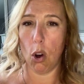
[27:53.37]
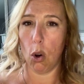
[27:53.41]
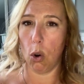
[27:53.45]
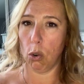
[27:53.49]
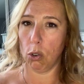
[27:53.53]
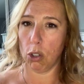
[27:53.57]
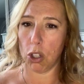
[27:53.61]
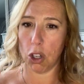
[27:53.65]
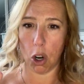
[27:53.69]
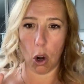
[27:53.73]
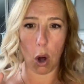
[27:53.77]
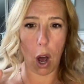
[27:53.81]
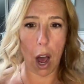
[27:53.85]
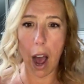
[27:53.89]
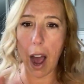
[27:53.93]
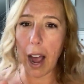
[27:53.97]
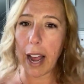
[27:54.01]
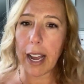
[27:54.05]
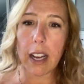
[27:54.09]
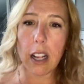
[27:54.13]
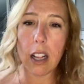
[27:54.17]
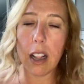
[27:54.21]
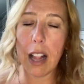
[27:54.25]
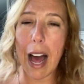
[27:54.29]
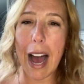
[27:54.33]
high
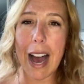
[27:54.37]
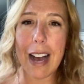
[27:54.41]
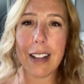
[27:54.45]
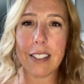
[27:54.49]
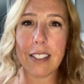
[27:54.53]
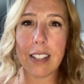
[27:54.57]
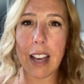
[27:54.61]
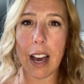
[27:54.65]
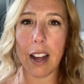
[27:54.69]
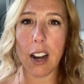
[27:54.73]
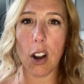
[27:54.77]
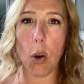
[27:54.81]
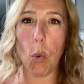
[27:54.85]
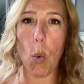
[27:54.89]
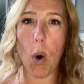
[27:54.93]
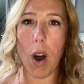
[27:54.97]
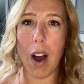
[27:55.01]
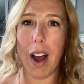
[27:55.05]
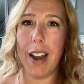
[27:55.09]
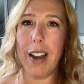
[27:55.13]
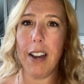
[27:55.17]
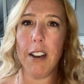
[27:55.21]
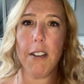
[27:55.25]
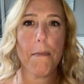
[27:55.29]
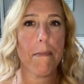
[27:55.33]
class kind of
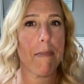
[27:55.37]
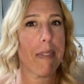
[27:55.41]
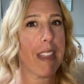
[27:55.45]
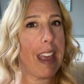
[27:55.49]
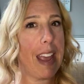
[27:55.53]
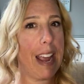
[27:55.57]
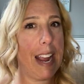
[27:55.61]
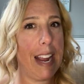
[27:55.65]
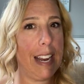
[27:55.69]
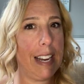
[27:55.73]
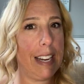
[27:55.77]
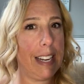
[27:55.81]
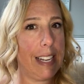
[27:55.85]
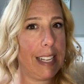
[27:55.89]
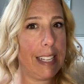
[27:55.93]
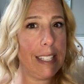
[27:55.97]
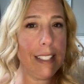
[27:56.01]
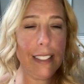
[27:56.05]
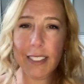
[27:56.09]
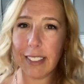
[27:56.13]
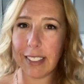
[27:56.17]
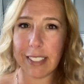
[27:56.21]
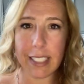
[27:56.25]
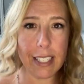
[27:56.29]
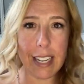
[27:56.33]
one, and
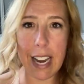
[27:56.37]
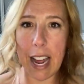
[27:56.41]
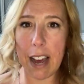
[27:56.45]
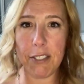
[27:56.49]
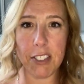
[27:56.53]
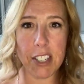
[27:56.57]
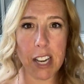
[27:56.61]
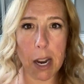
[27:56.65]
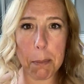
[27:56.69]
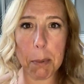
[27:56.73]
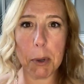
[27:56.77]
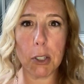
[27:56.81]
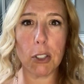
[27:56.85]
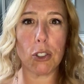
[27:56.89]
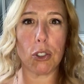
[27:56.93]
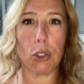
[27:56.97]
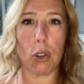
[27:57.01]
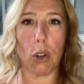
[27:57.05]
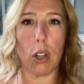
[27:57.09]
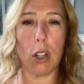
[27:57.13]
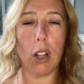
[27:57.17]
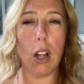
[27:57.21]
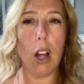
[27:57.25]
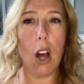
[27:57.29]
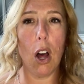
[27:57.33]
it didn't have temperature
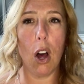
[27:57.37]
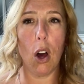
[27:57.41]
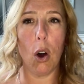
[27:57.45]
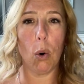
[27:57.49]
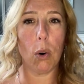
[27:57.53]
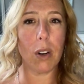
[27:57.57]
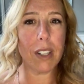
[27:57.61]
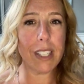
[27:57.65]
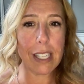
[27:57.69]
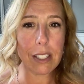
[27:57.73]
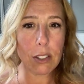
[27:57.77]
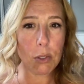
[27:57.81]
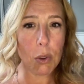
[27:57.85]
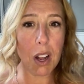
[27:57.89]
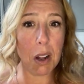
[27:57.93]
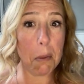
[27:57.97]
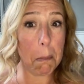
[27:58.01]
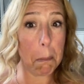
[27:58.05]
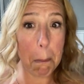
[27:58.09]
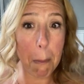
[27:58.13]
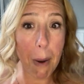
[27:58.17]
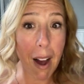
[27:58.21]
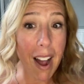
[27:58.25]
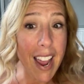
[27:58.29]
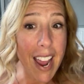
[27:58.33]
control. Well, guess what?
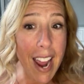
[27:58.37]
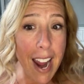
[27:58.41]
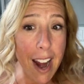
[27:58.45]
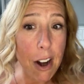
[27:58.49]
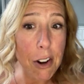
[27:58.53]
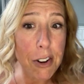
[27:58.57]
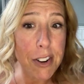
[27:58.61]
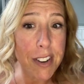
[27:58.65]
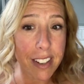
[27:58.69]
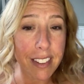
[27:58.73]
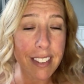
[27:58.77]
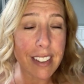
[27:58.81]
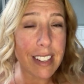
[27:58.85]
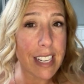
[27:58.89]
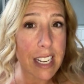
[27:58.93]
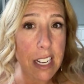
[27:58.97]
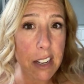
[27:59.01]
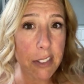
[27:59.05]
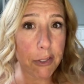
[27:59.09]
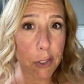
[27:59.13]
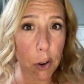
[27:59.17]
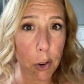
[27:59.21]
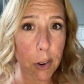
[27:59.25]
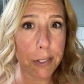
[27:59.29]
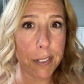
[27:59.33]
My hair doesn't
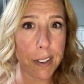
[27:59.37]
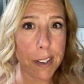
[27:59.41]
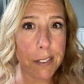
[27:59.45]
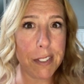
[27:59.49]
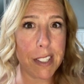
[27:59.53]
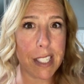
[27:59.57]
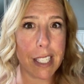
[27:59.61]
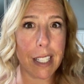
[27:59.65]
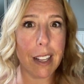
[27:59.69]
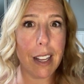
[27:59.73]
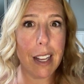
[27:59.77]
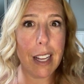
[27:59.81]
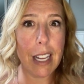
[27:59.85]
need 450.